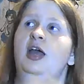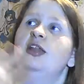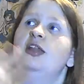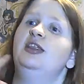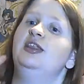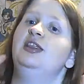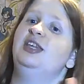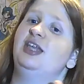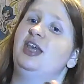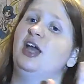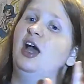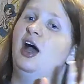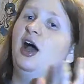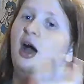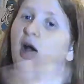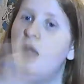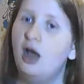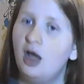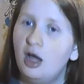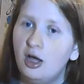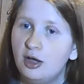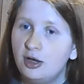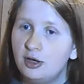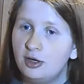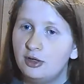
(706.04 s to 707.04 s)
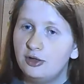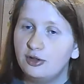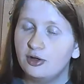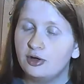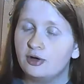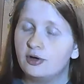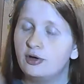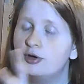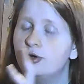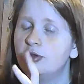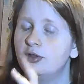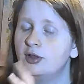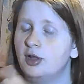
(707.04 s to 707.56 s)
The
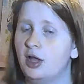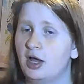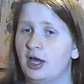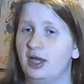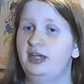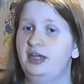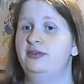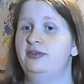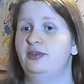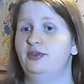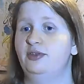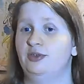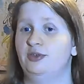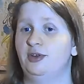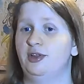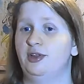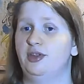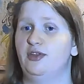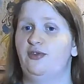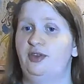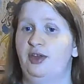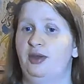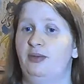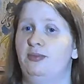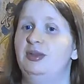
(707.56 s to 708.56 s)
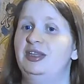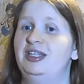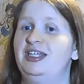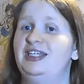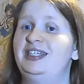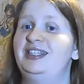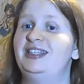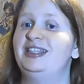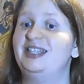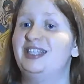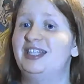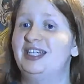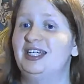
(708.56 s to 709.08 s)
other line of the Fritz family
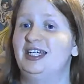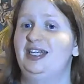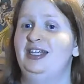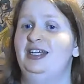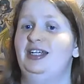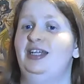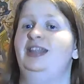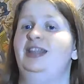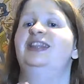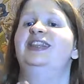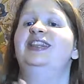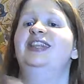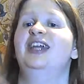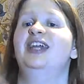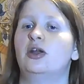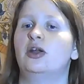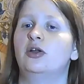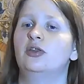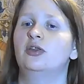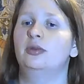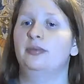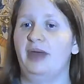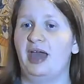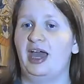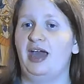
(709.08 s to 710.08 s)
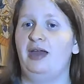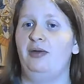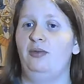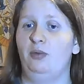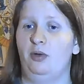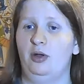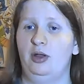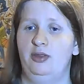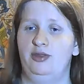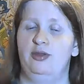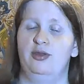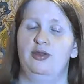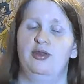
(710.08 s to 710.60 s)
did, and they're the bad
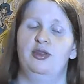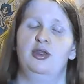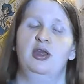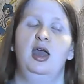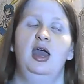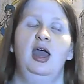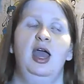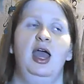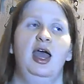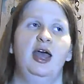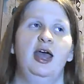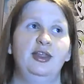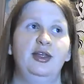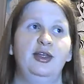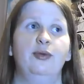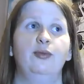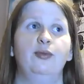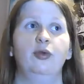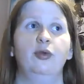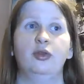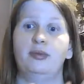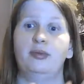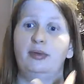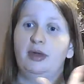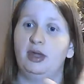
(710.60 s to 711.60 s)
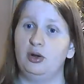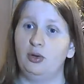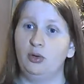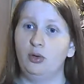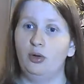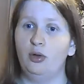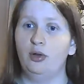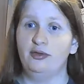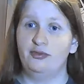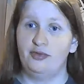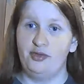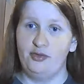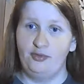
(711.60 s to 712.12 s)
ones. And then once we get a
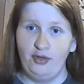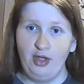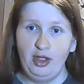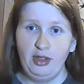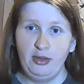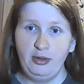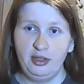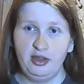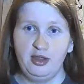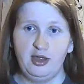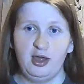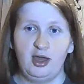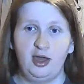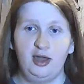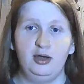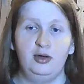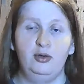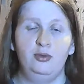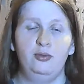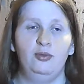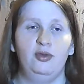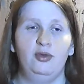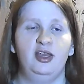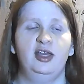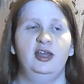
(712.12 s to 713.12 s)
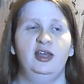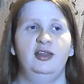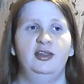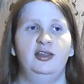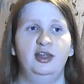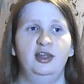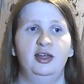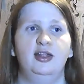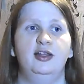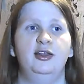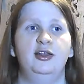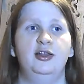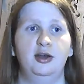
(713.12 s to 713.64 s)
hold of the founding Titan, we can
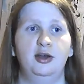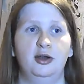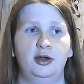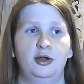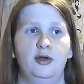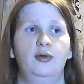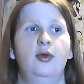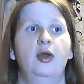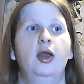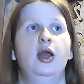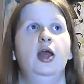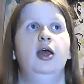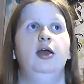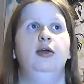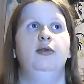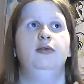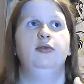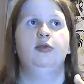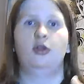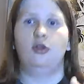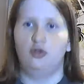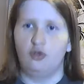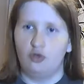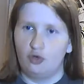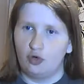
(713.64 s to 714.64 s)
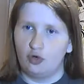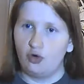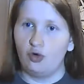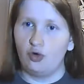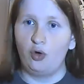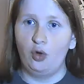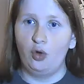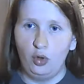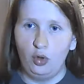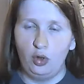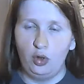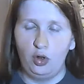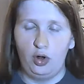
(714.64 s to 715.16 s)
then, you know,
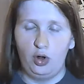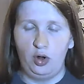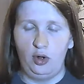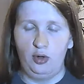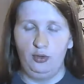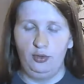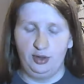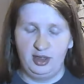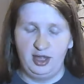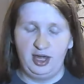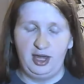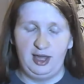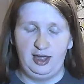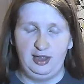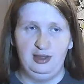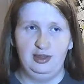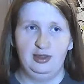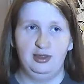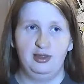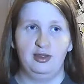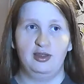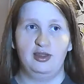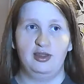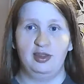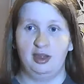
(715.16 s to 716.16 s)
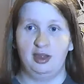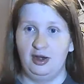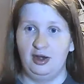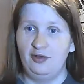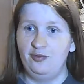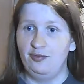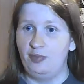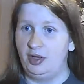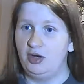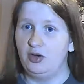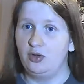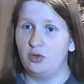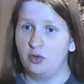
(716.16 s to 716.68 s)
control all the Titans that have
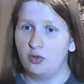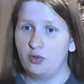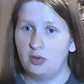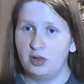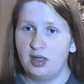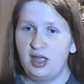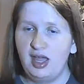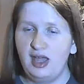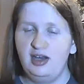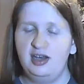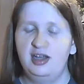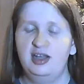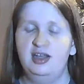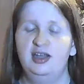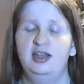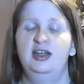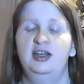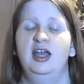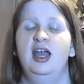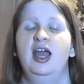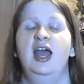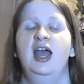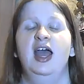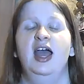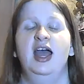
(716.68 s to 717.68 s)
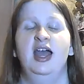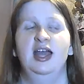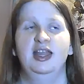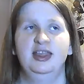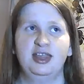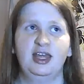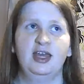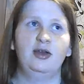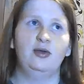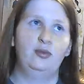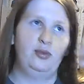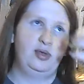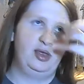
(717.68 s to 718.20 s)
been created, and
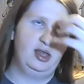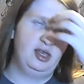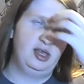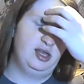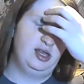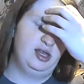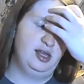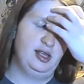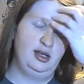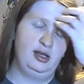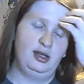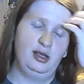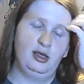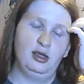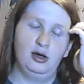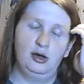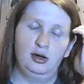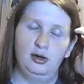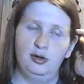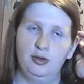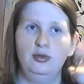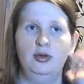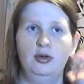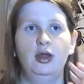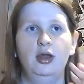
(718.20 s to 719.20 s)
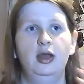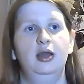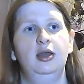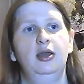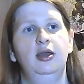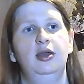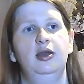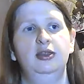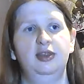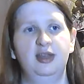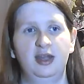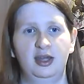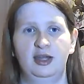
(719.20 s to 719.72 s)
then we can, you know,
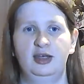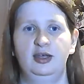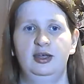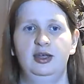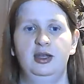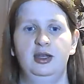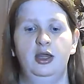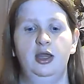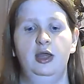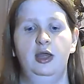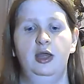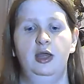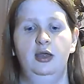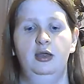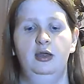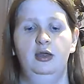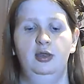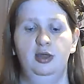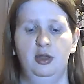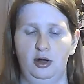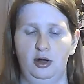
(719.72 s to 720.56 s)
then, you